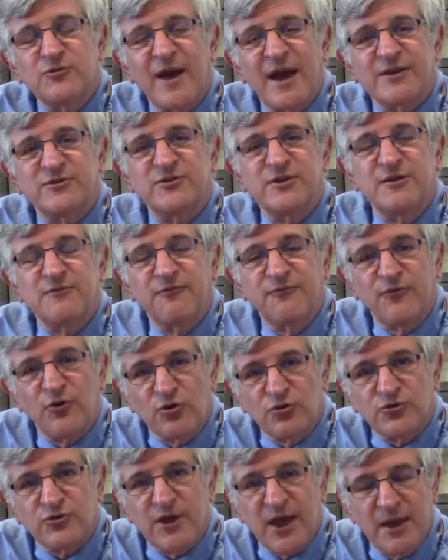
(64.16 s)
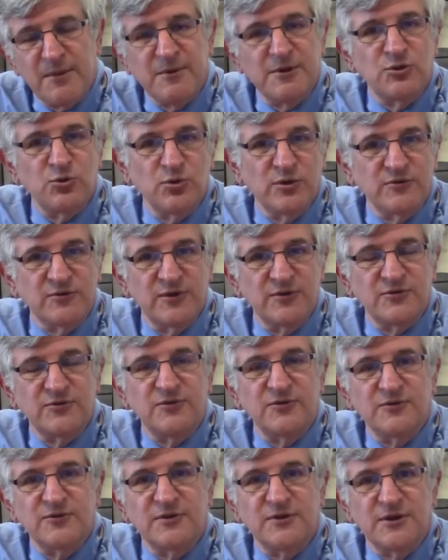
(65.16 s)
vaccine first came into
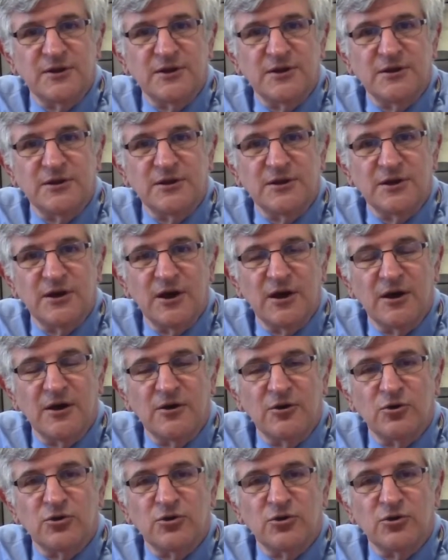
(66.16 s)
existence in the, in the uh,